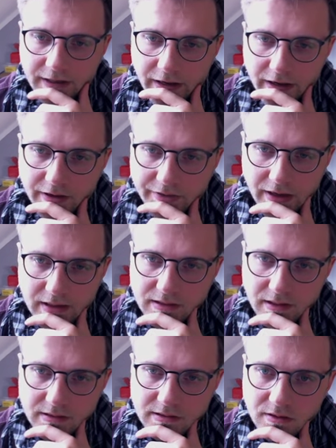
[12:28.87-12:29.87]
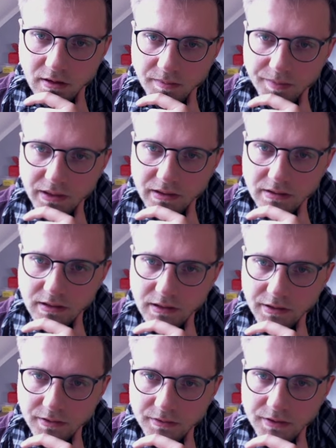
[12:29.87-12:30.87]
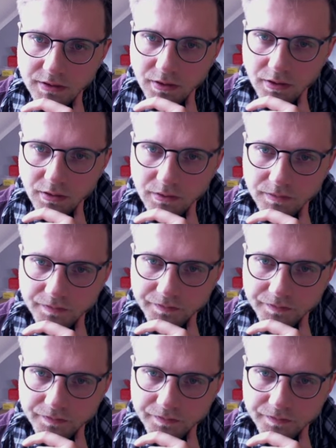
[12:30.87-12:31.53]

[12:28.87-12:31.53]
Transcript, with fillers: uh, that that's not a big deal so